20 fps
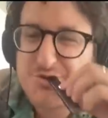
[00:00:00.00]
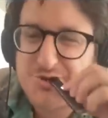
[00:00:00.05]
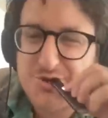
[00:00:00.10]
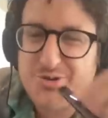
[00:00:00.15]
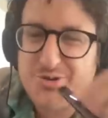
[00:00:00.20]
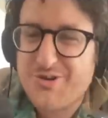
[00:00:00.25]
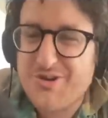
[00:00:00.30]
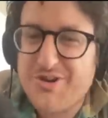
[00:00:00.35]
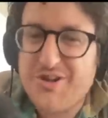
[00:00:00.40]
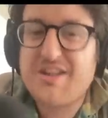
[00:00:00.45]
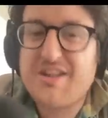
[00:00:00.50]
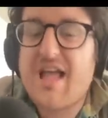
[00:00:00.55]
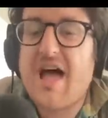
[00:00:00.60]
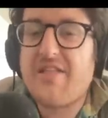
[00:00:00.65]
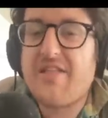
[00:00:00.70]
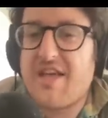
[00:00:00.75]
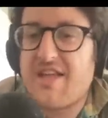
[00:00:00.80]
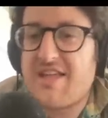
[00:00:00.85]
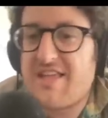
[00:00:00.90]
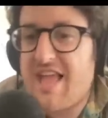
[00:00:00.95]
So good.
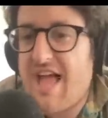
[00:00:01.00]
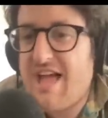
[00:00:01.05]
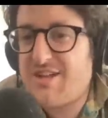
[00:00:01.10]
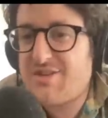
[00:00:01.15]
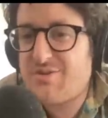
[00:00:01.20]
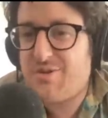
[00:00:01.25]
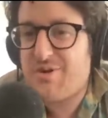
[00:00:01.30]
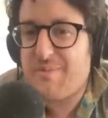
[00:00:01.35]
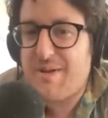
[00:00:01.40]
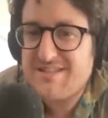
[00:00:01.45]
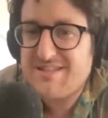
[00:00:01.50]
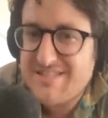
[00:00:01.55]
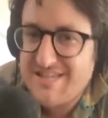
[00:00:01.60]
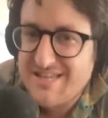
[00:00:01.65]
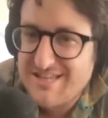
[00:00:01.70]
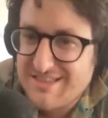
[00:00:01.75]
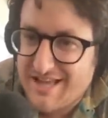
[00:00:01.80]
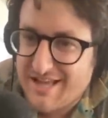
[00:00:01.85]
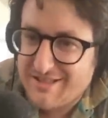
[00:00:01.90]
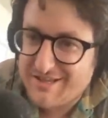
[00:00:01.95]
Yeah, they yanked one of my
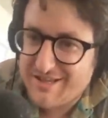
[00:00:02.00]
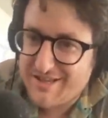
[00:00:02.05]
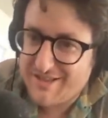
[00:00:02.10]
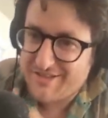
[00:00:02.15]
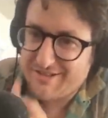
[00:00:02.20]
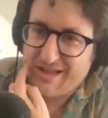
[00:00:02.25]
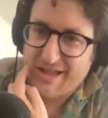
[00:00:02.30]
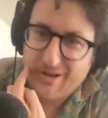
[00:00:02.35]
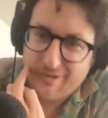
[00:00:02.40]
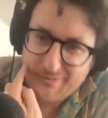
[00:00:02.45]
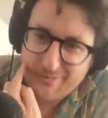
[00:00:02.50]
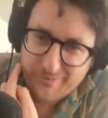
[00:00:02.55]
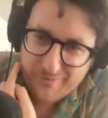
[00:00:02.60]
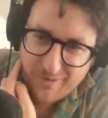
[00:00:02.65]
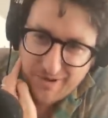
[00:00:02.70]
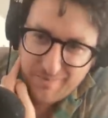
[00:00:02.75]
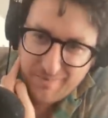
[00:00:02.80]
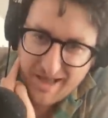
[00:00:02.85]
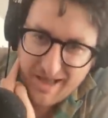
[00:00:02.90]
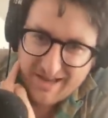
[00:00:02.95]
teeth out the other day,
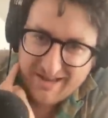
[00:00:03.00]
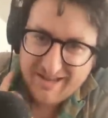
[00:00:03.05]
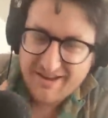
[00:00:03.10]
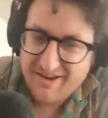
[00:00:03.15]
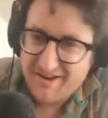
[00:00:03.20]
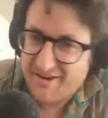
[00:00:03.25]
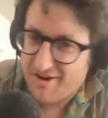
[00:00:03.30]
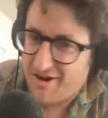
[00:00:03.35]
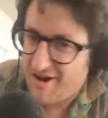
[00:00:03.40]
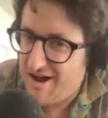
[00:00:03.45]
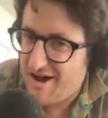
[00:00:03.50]
way back here.